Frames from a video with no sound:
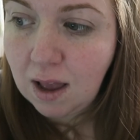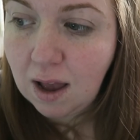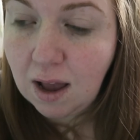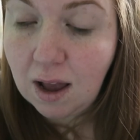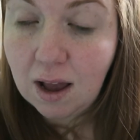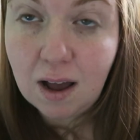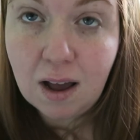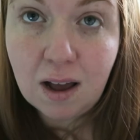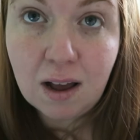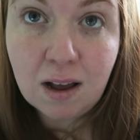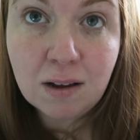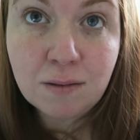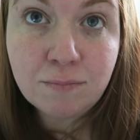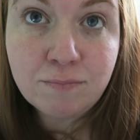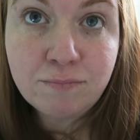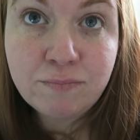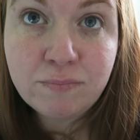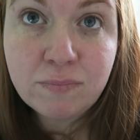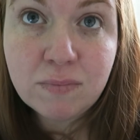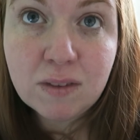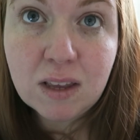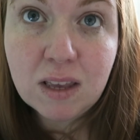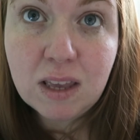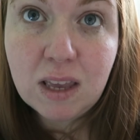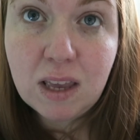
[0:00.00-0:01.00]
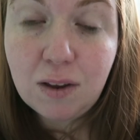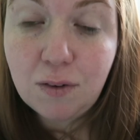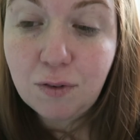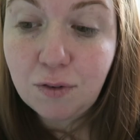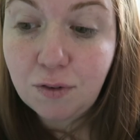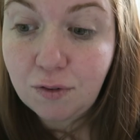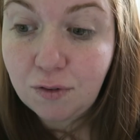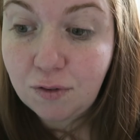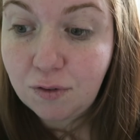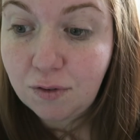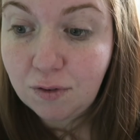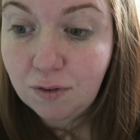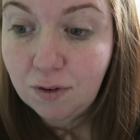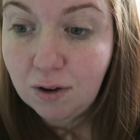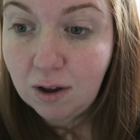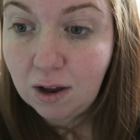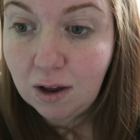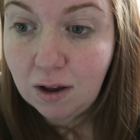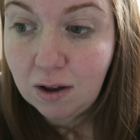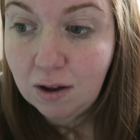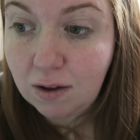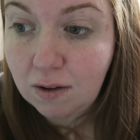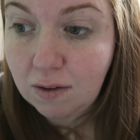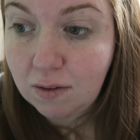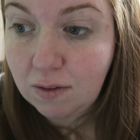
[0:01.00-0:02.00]

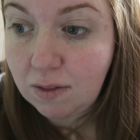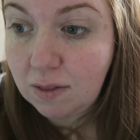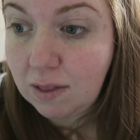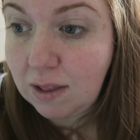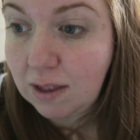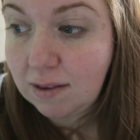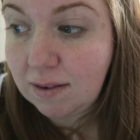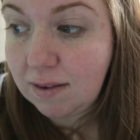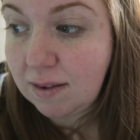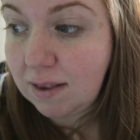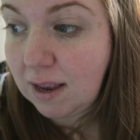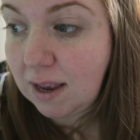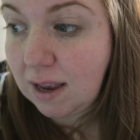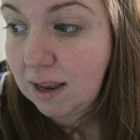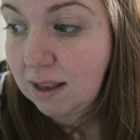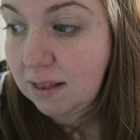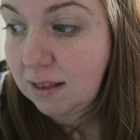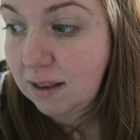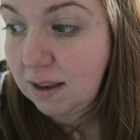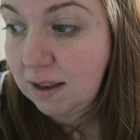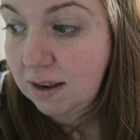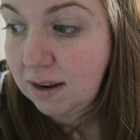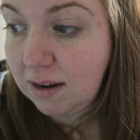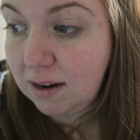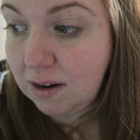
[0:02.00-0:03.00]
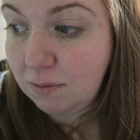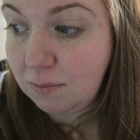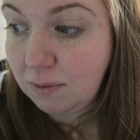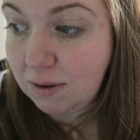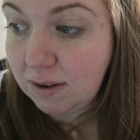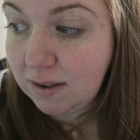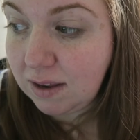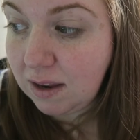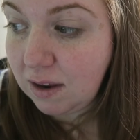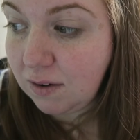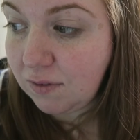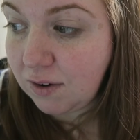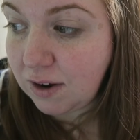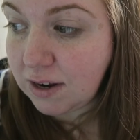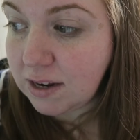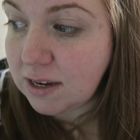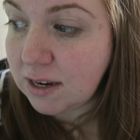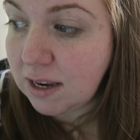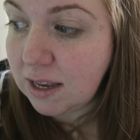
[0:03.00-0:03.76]
let's say he didn't receive it,